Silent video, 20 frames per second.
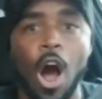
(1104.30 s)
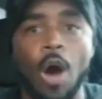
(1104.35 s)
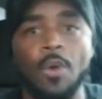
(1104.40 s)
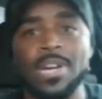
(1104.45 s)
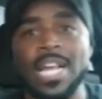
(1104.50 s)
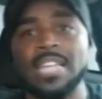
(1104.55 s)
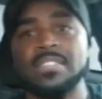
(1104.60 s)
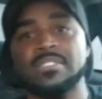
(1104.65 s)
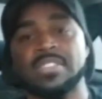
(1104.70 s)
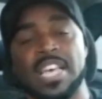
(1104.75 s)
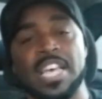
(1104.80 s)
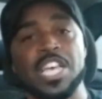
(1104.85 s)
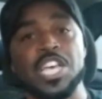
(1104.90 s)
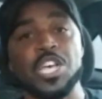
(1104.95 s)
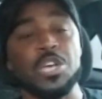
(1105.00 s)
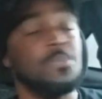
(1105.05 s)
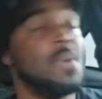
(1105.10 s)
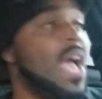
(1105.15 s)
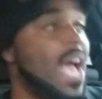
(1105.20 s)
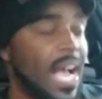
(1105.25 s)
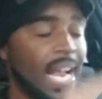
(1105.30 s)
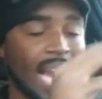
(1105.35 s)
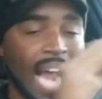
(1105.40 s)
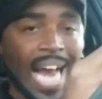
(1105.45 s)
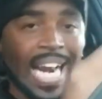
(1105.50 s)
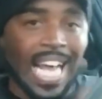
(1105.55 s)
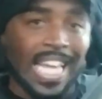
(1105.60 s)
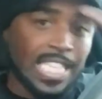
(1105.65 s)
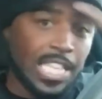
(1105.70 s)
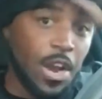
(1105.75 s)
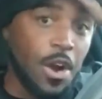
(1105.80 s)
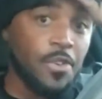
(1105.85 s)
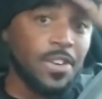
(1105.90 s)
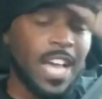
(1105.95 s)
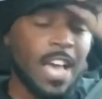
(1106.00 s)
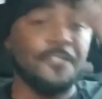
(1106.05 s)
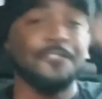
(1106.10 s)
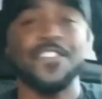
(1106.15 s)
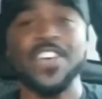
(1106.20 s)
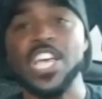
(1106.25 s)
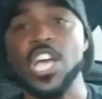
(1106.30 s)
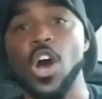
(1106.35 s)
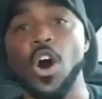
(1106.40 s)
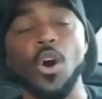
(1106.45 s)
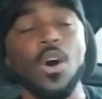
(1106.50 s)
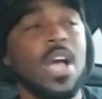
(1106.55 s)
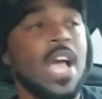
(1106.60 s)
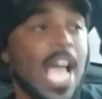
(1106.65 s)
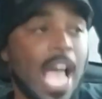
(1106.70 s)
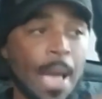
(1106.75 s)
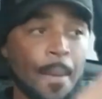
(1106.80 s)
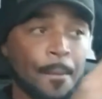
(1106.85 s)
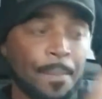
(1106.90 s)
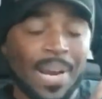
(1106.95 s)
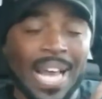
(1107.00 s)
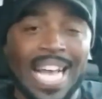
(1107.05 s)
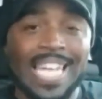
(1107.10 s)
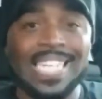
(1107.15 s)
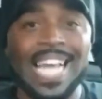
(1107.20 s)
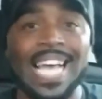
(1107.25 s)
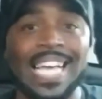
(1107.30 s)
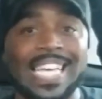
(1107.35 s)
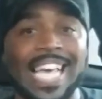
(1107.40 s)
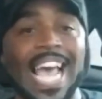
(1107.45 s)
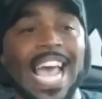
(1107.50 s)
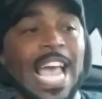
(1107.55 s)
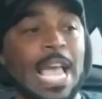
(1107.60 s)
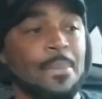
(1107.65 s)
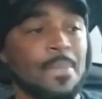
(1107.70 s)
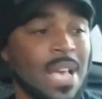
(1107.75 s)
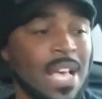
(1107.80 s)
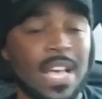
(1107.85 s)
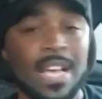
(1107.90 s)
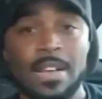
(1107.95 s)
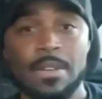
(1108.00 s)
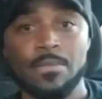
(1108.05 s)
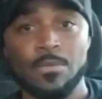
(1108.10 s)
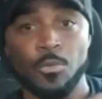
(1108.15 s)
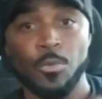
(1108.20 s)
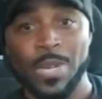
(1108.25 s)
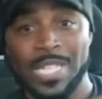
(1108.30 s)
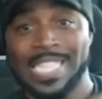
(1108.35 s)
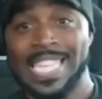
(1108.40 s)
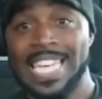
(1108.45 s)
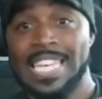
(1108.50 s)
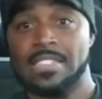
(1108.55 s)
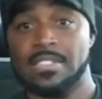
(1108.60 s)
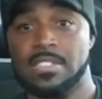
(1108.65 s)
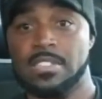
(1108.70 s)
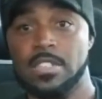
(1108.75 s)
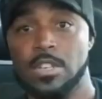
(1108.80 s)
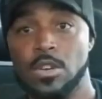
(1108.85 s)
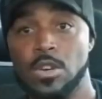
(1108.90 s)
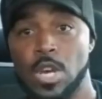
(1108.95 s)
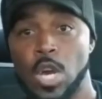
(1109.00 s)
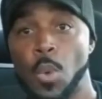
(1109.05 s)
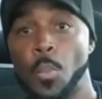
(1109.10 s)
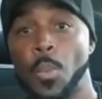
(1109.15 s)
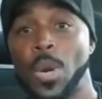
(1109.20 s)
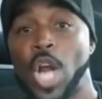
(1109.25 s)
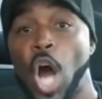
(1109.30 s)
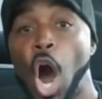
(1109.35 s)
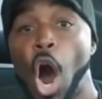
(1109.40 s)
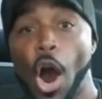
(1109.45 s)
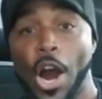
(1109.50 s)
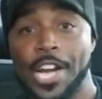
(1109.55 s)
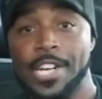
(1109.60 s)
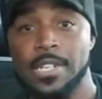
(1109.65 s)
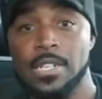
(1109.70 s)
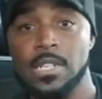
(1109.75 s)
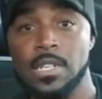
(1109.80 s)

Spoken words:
on that team got out there on that field and played that game with heart?